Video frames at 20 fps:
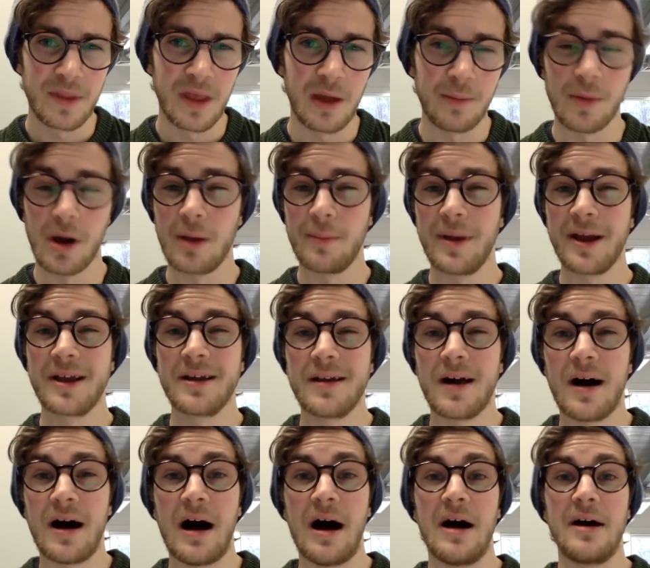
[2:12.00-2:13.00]
It might make it
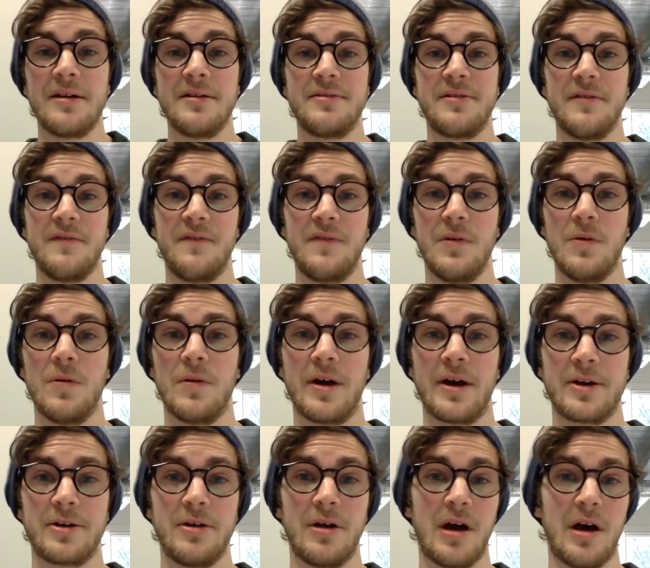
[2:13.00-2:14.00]
harder to feel
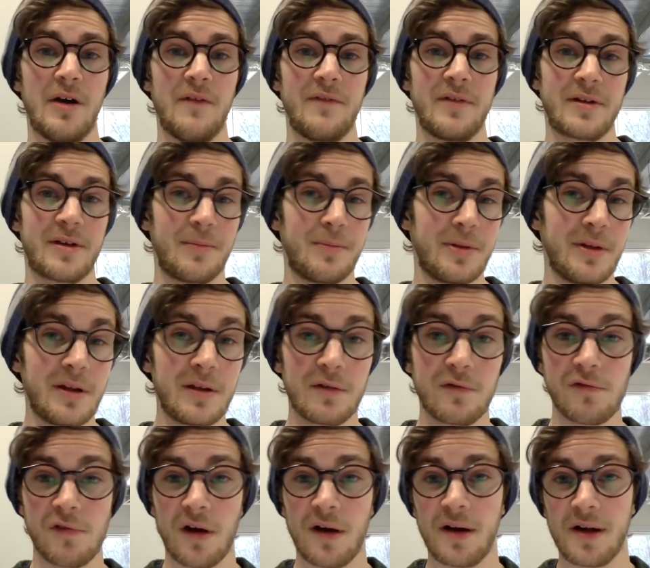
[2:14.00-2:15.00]
like you have a complete
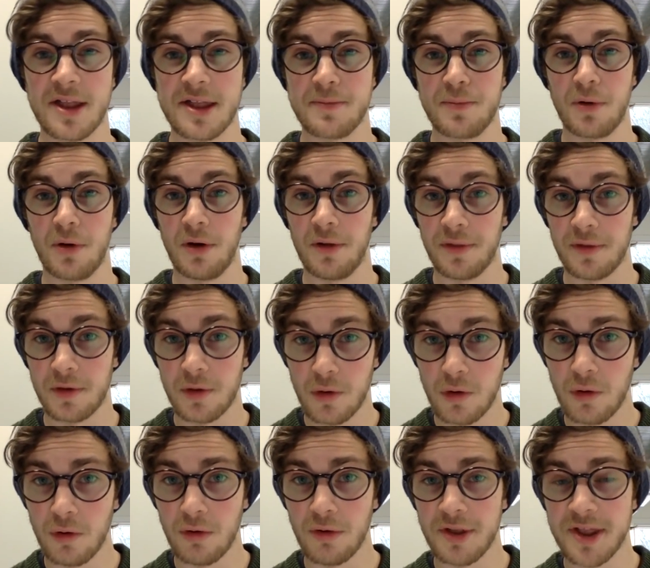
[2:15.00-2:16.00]
grasp on the
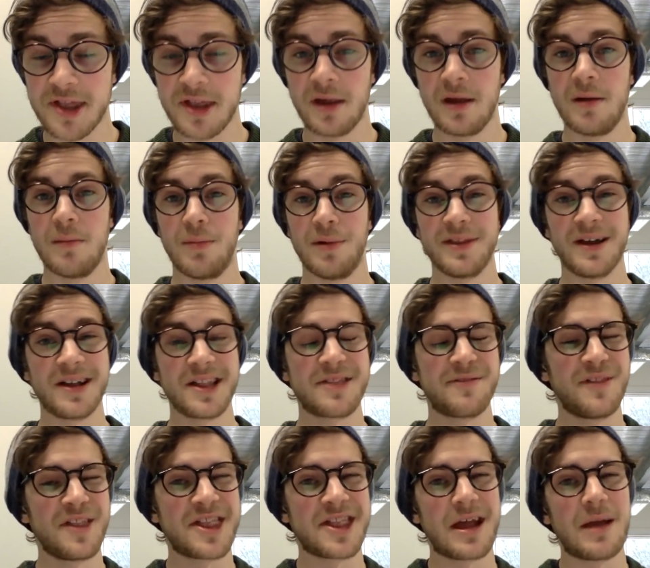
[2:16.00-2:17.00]
course, but that's
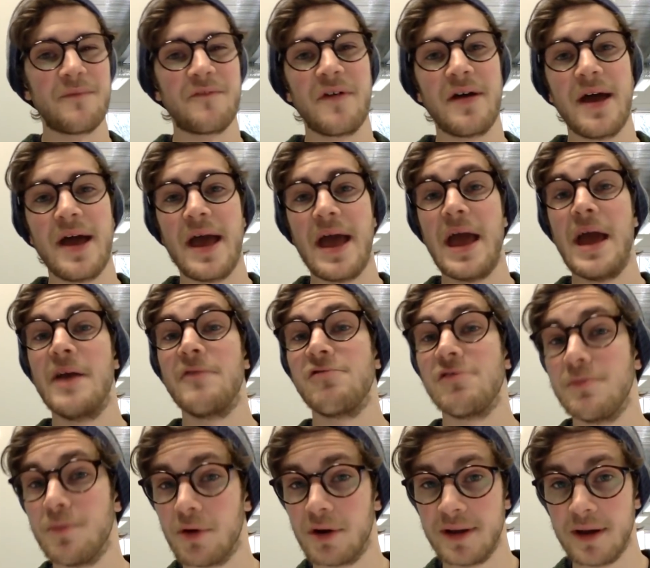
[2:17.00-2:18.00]
the same for
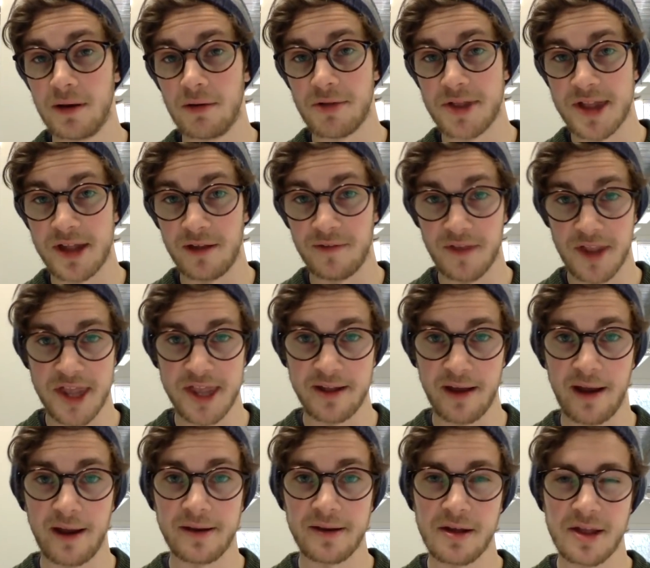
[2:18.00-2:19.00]
everybody else in the
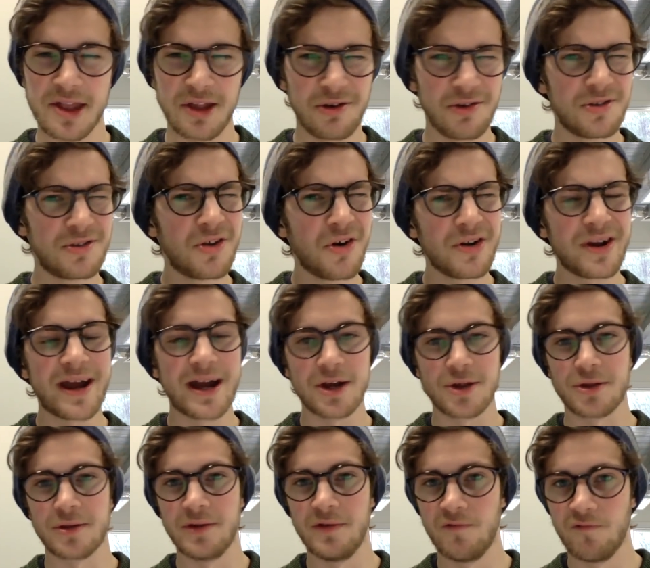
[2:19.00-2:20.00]
state. So you're not
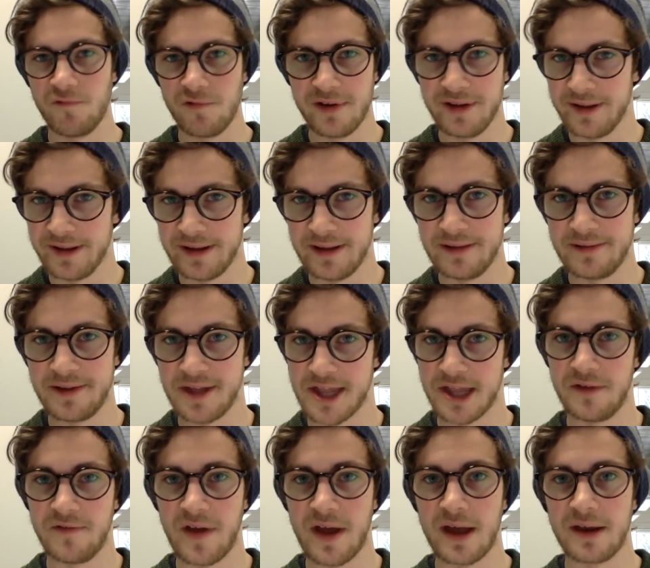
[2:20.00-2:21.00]
actually really
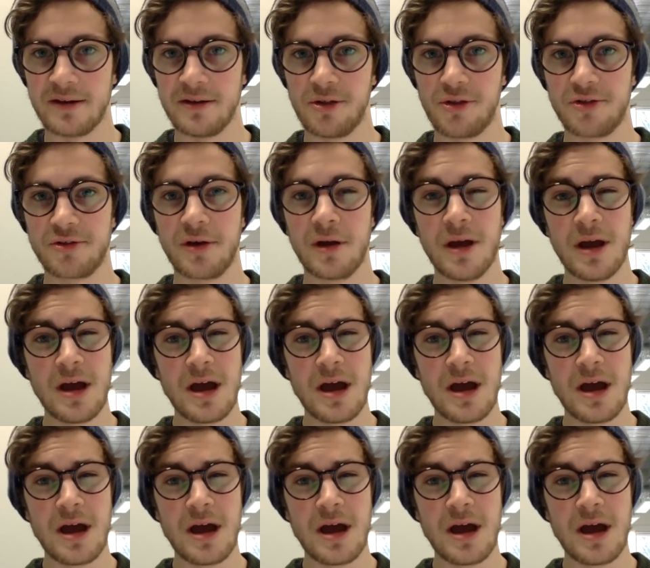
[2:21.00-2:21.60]
disadvantaged.